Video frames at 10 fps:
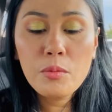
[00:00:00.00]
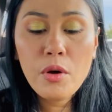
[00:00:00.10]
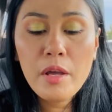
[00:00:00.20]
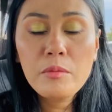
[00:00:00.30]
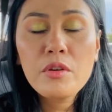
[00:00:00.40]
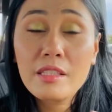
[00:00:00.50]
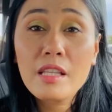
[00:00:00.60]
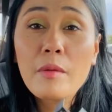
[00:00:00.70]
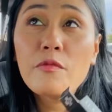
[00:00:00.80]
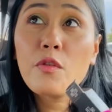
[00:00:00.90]
primer
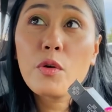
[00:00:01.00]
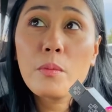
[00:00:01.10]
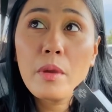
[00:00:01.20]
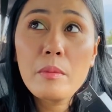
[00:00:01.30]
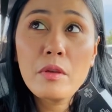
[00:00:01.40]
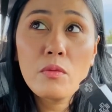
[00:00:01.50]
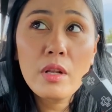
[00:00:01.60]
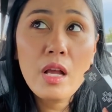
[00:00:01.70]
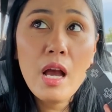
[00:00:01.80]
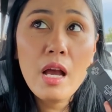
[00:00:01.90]
except for maybe
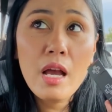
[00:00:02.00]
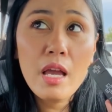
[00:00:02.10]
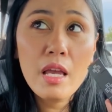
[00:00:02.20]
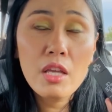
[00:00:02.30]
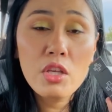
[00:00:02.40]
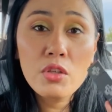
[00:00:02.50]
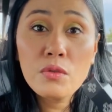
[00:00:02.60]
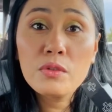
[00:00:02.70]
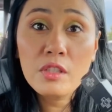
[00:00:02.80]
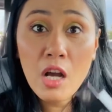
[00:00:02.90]
when I
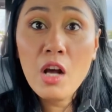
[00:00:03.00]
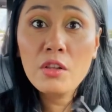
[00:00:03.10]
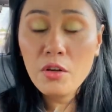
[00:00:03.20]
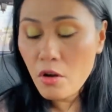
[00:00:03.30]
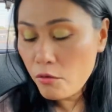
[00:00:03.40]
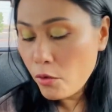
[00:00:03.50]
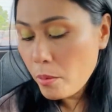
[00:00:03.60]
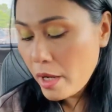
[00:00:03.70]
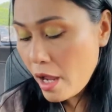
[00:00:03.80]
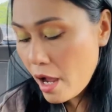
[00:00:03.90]
use color for
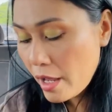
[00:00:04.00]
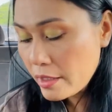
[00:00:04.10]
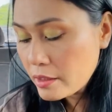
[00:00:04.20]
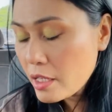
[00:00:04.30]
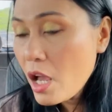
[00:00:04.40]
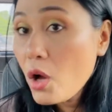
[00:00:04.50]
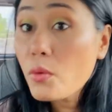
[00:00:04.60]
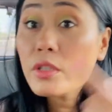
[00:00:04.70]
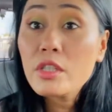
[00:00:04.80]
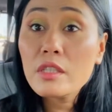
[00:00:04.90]
my eyes,
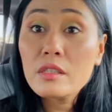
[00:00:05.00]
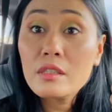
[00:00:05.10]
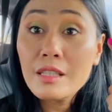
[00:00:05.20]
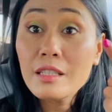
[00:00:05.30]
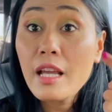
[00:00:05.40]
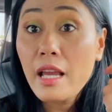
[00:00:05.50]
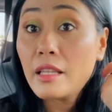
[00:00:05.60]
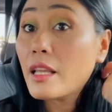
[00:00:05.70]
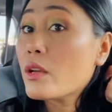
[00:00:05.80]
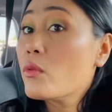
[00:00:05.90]
which is today,
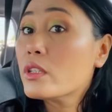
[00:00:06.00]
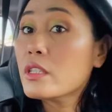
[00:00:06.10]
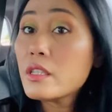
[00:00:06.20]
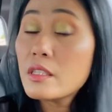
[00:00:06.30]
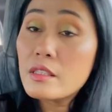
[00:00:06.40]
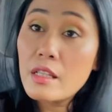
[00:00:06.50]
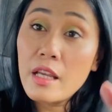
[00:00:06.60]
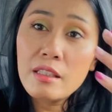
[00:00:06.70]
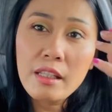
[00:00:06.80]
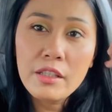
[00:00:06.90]
like one of these
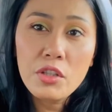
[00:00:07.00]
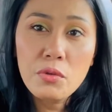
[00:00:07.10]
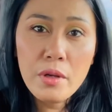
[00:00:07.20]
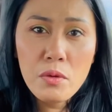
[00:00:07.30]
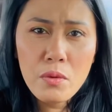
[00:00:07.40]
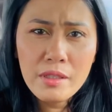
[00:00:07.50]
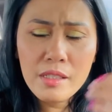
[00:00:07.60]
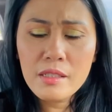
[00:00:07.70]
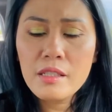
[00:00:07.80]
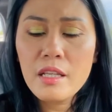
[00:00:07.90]
days. Like the green
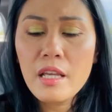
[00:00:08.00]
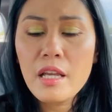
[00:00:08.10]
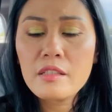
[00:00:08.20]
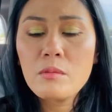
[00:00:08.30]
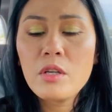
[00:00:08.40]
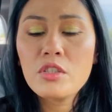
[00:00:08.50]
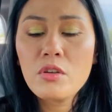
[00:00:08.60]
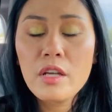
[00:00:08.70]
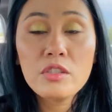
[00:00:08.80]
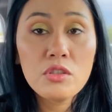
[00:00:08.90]
wasn't sticking as much, so
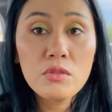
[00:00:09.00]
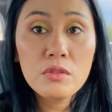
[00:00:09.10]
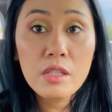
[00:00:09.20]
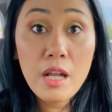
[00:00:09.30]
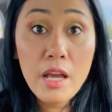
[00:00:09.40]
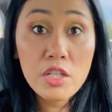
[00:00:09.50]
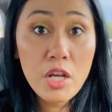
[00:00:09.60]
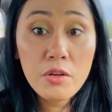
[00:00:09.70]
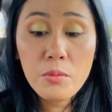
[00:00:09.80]
I had to use an eyeshadow